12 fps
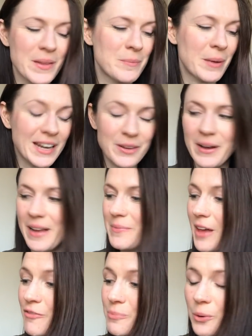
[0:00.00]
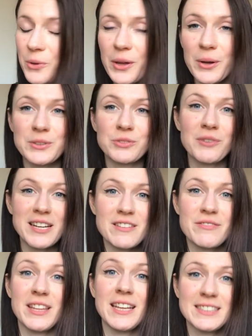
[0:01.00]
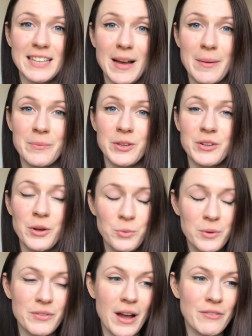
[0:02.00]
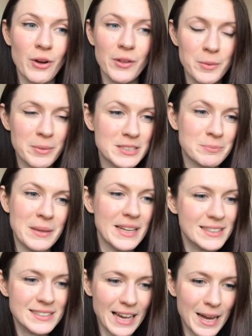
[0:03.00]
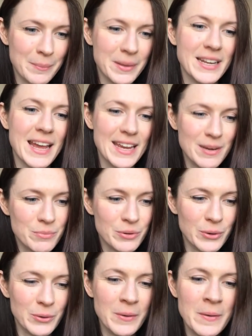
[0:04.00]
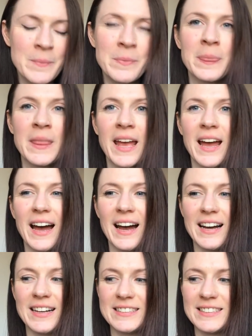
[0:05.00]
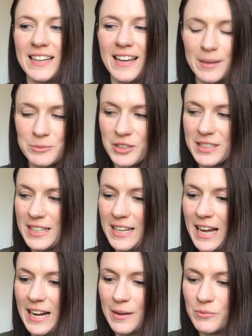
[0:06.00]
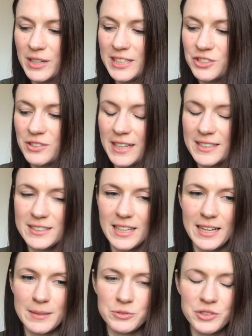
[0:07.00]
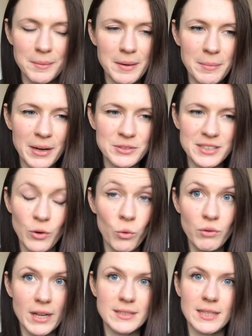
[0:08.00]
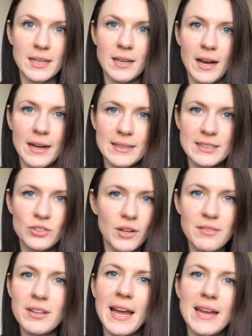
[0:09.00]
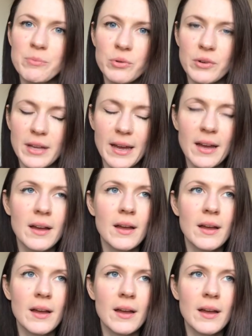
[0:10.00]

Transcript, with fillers: But anyway, I've bought those ready for the exam. You know, we've I've got this big exam in April and I am dreading it and I'm really stressed and I'm dreaming about it already and it's not even April yet.